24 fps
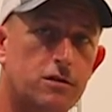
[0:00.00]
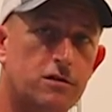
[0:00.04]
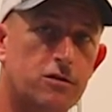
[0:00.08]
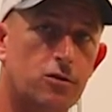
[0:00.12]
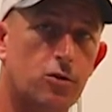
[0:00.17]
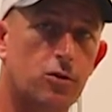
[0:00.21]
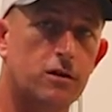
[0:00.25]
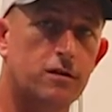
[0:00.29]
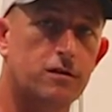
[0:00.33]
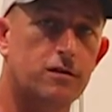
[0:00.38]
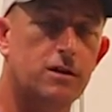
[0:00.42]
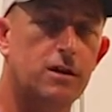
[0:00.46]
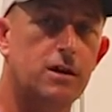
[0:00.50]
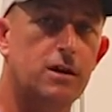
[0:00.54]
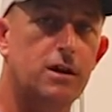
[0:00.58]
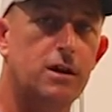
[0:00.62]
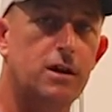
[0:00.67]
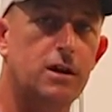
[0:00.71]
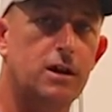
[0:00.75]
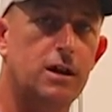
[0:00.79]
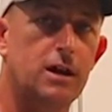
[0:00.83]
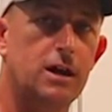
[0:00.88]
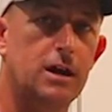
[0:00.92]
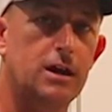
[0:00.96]
sourced
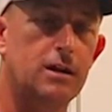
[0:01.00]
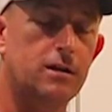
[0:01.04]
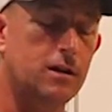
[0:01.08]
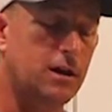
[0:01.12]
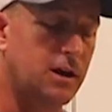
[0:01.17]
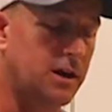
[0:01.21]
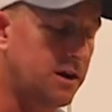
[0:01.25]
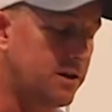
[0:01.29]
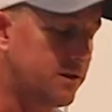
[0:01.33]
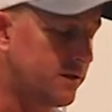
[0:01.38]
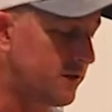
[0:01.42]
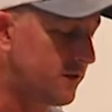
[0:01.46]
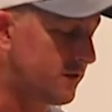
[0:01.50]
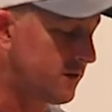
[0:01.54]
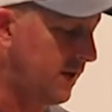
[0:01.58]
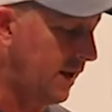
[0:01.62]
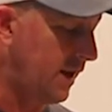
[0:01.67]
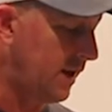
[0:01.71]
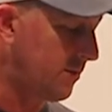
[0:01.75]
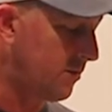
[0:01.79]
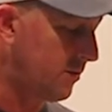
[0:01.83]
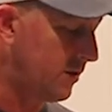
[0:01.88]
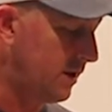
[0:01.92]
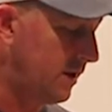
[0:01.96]
and
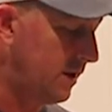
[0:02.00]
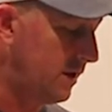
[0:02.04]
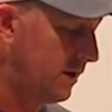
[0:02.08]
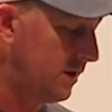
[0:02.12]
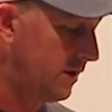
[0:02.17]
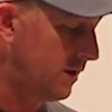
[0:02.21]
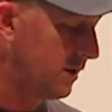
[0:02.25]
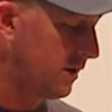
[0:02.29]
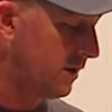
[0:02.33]
sustainably